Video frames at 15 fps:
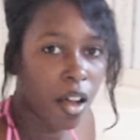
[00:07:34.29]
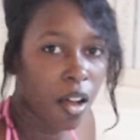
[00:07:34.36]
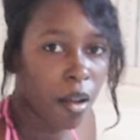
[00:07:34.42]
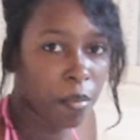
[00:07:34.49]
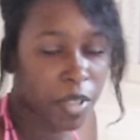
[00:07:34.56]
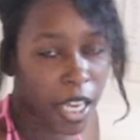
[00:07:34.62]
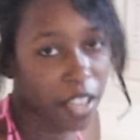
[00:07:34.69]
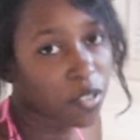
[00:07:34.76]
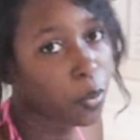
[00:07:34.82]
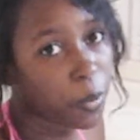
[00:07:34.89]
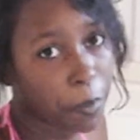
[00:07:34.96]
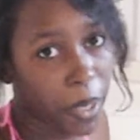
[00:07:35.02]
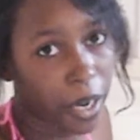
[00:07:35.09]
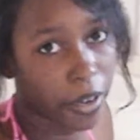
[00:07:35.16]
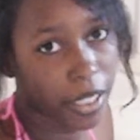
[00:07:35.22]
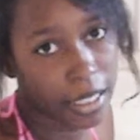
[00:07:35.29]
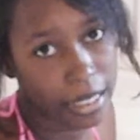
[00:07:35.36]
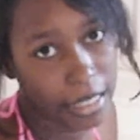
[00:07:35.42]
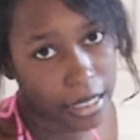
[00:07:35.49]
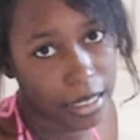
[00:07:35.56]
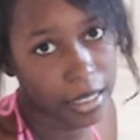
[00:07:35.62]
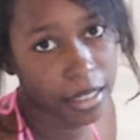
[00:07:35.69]
Um, that's with Perry
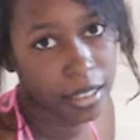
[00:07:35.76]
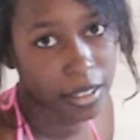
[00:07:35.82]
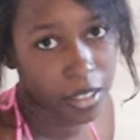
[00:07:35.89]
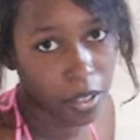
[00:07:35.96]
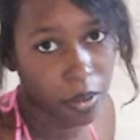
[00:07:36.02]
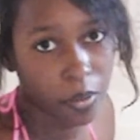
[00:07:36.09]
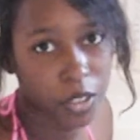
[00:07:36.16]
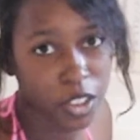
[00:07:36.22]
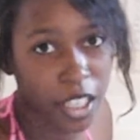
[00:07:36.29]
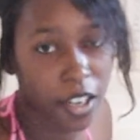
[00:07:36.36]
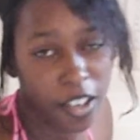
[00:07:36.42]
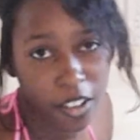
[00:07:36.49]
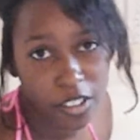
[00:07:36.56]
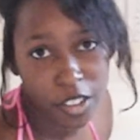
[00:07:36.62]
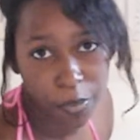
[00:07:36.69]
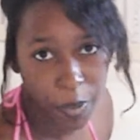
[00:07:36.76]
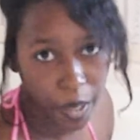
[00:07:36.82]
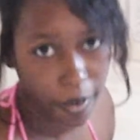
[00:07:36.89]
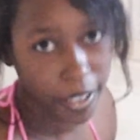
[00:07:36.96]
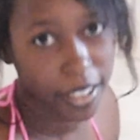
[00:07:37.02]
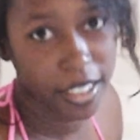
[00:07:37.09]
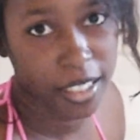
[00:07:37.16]
Teague. So shout out to
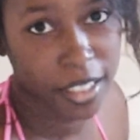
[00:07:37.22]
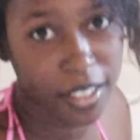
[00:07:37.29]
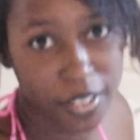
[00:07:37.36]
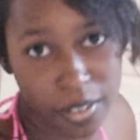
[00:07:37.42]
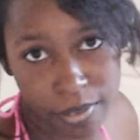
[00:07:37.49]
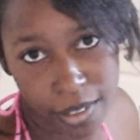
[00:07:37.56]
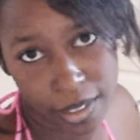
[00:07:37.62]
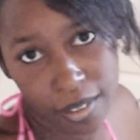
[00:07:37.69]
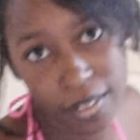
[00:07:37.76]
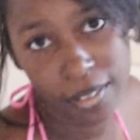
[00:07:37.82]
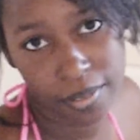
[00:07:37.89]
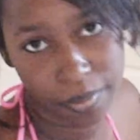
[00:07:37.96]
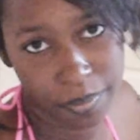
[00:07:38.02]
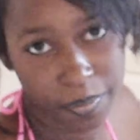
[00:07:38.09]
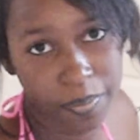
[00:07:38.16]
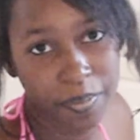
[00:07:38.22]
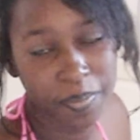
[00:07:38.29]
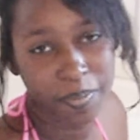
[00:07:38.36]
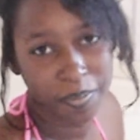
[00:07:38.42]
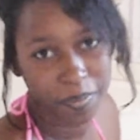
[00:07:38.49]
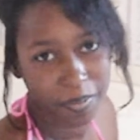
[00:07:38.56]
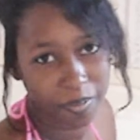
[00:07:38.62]
Perry Teague as well. He's
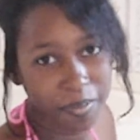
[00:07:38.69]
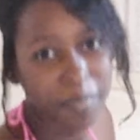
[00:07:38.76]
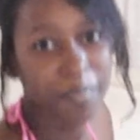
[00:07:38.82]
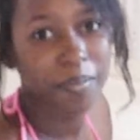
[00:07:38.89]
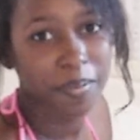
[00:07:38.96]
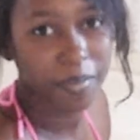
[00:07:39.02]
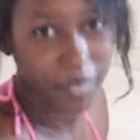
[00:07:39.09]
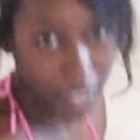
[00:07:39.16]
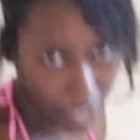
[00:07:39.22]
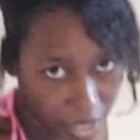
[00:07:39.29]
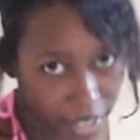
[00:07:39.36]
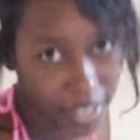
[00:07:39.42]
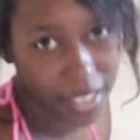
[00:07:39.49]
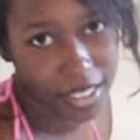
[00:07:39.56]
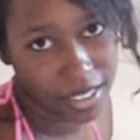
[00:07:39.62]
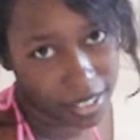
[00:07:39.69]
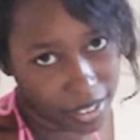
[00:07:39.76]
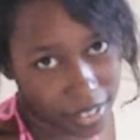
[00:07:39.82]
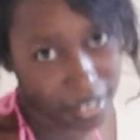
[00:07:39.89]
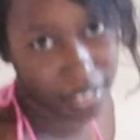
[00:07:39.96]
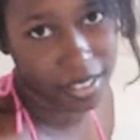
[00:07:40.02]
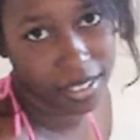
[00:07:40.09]
also an E and E artist. Yes, he
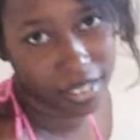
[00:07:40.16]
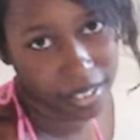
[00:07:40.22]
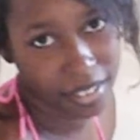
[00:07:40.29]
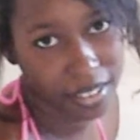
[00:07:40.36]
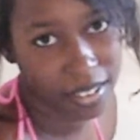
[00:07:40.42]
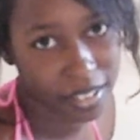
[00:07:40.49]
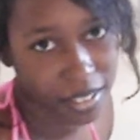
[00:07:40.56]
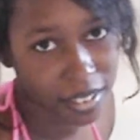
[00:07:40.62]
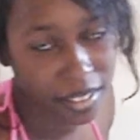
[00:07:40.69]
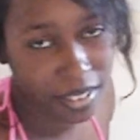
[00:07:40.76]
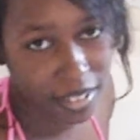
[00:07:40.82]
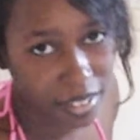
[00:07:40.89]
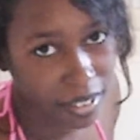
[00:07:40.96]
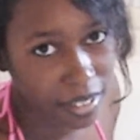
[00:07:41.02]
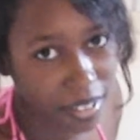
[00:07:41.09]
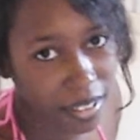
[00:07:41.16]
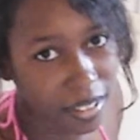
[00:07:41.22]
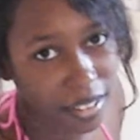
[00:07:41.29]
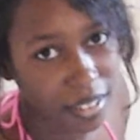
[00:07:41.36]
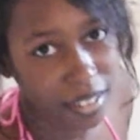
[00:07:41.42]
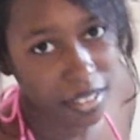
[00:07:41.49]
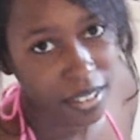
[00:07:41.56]
is. And um, you know, we got the
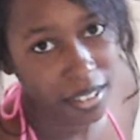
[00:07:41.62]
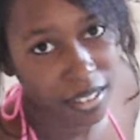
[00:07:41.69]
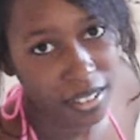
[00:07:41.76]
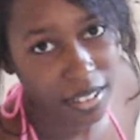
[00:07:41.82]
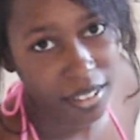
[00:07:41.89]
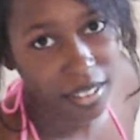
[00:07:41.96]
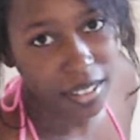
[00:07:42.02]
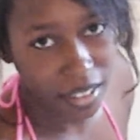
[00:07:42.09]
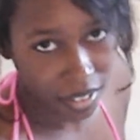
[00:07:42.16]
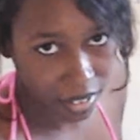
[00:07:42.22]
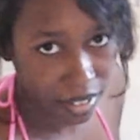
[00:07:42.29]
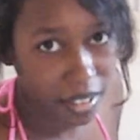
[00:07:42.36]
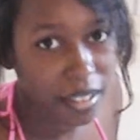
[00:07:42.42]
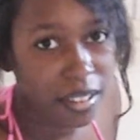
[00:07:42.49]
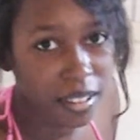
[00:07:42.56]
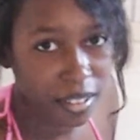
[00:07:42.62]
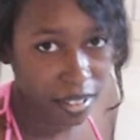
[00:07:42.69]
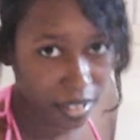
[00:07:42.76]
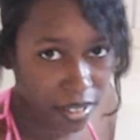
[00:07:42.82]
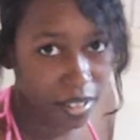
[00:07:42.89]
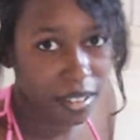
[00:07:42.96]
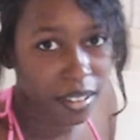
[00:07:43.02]
E and E 2012
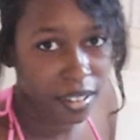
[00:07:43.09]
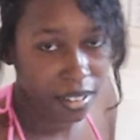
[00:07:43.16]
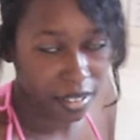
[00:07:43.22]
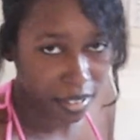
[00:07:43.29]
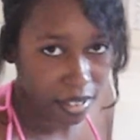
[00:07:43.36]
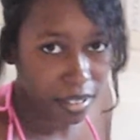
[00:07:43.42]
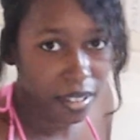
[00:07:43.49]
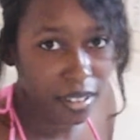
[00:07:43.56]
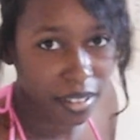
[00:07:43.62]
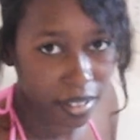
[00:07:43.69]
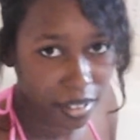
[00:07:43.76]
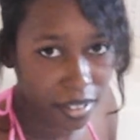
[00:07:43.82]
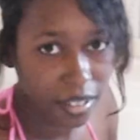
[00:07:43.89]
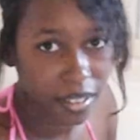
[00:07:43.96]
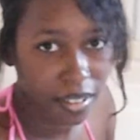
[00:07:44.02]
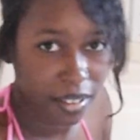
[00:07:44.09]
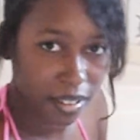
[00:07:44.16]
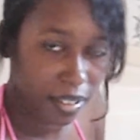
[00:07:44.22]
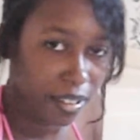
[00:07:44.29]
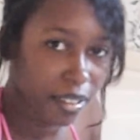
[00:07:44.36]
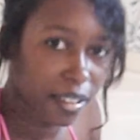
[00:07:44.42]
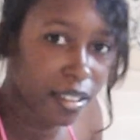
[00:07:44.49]
mixtape coming soon. You
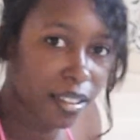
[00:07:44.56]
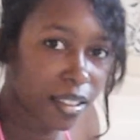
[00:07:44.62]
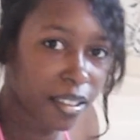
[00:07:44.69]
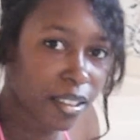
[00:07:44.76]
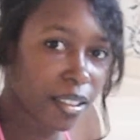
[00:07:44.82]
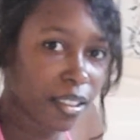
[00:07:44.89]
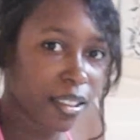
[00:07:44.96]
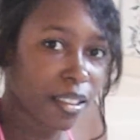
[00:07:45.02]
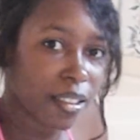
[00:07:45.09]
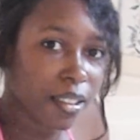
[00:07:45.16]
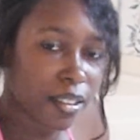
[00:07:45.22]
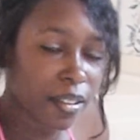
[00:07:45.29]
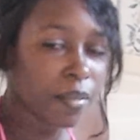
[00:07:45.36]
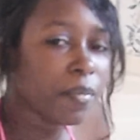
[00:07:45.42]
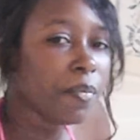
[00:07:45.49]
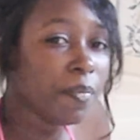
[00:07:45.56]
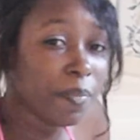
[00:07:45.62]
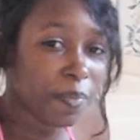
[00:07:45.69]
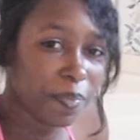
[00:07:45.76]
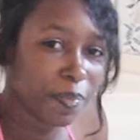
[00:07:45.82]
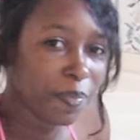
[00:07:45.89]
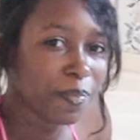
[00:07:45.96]
know, that's Punkinfoot and Perry
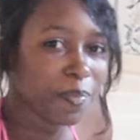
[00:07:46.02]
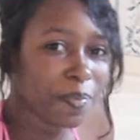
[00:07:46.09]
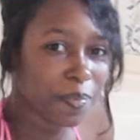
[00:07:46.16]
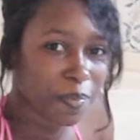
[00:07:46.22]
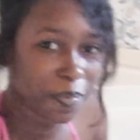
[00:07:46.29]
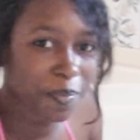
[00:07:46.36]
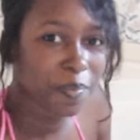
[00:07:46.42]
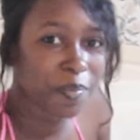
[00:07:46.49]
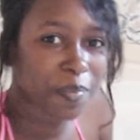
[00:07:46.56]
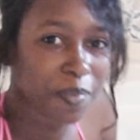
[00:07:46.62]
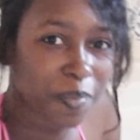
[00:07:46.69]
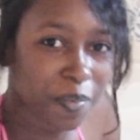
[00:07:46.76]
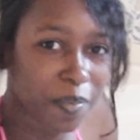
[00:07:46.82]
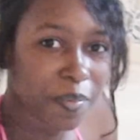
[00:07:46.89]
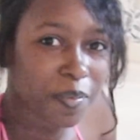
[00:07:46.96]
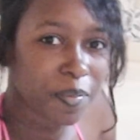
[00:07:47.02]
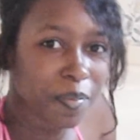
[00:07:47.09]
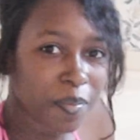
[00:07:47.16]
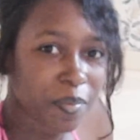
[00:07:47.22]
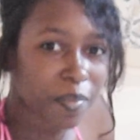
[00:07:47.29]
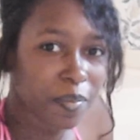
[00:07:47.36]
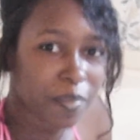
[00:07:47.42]
Teague. So, what
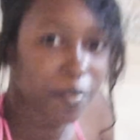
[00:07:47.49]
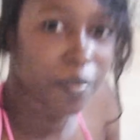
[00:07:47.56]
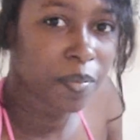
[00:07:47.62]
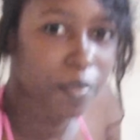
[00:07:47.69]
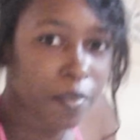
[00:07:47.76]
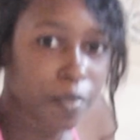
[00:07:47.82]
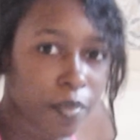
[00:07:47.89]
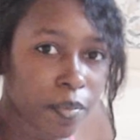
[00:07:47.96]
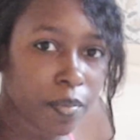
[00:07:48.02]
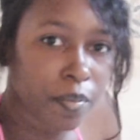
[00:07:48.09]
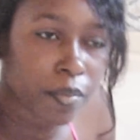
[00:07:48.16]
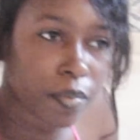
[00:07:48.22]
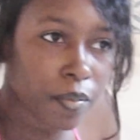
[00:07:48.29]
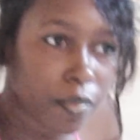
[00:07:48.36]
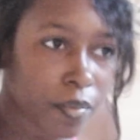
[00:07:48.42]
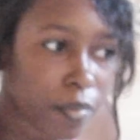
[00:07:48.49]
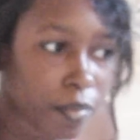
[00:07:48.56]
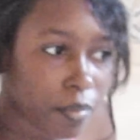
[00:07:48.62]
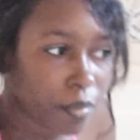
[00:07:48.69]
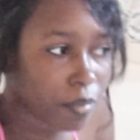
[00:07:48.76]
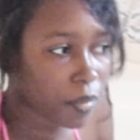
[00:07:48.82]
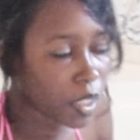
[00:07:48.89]
artists out there that you want to work
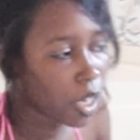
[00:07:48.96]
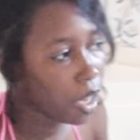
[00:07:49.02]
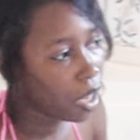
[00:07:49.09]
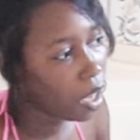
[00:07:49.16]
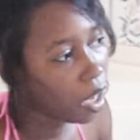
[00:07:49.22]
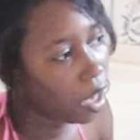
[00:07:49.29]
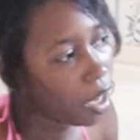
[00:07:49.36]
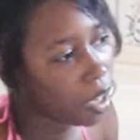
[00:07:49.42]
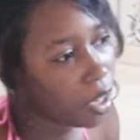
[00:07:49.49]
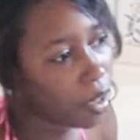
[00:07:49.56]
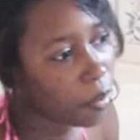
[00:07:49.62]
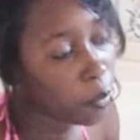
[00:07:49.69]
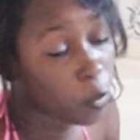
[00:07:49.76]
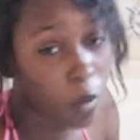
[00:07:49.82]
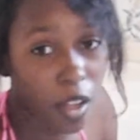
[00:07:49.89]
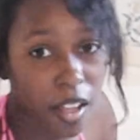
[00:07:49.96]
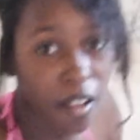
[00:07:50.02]
with? in the game um, right now?